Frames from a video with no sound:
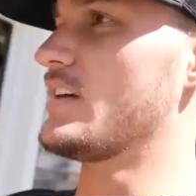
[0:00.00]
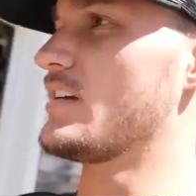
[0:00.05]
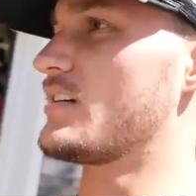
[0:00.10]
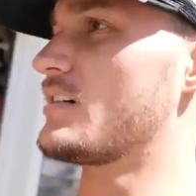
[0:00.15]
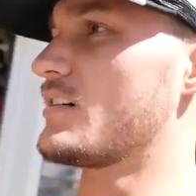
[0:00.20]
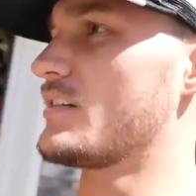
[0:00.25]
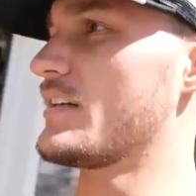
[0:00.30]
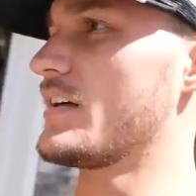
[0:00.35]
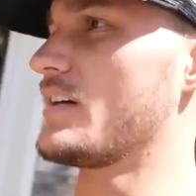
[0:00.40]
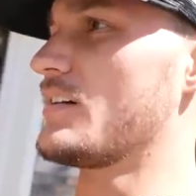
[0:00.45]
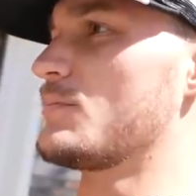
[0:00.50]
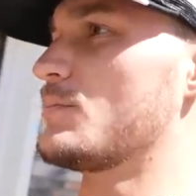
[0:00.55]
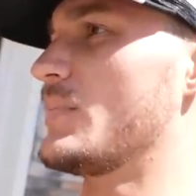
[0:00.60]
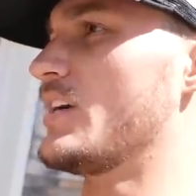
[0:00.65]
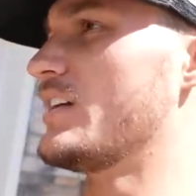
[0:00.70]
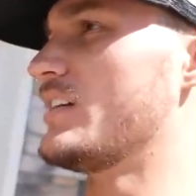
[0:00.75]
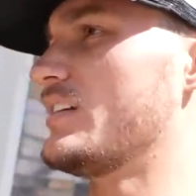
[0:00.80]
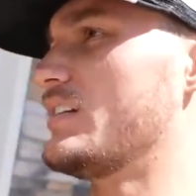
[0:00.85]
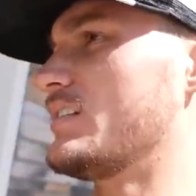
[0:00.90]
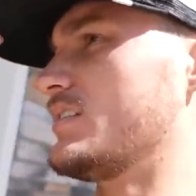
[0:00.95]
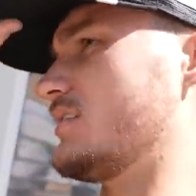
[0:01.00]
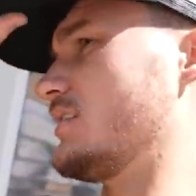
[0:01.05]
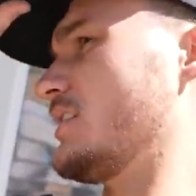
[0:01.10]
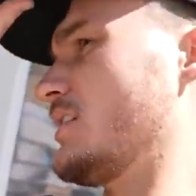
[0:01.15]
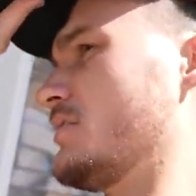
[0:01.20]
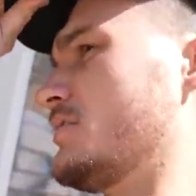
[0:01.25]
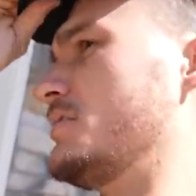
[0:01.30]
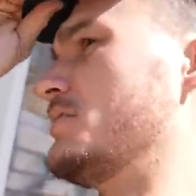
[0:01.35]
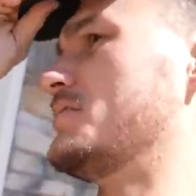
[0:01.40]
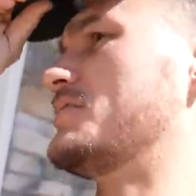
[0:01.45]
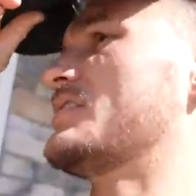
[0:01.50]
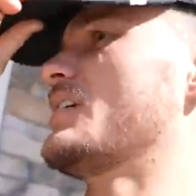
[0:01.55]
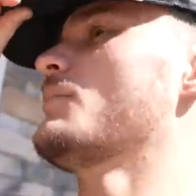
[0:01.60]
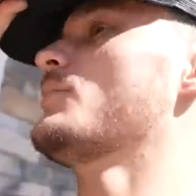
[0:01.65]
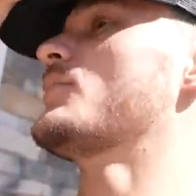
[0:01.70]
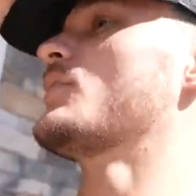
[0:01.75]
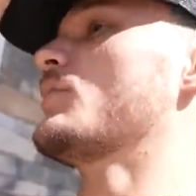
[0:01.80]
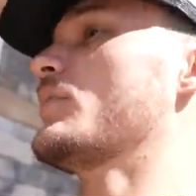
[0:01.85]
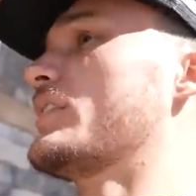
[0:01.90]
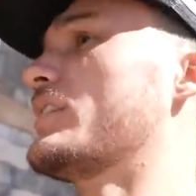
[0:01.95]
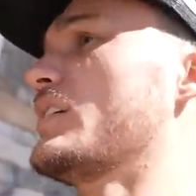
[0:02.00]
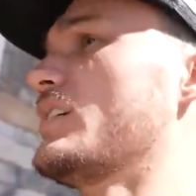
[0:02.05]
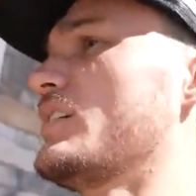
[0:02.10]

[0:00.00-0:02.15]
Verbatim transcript: take all that money and go do something with